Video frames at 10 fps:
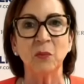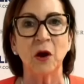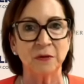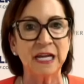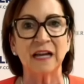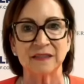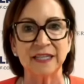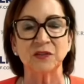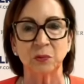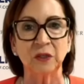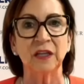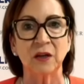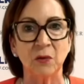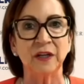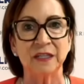robotaxi is
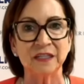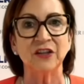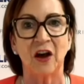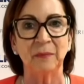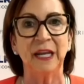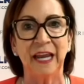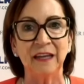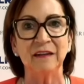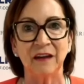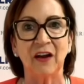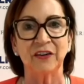really going to dominate